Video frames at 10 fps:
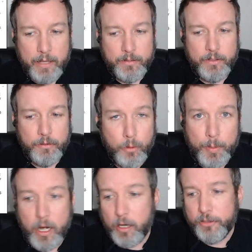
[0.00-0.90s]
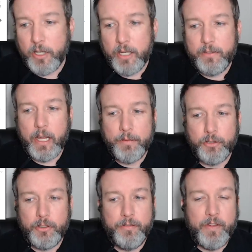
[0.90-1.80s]
asked to apologize
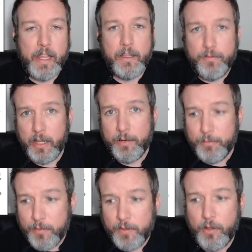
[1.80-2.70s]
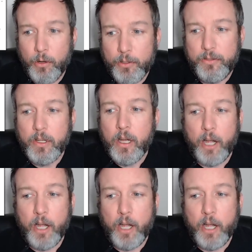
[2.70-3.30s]
after she fanned the flames of this hoax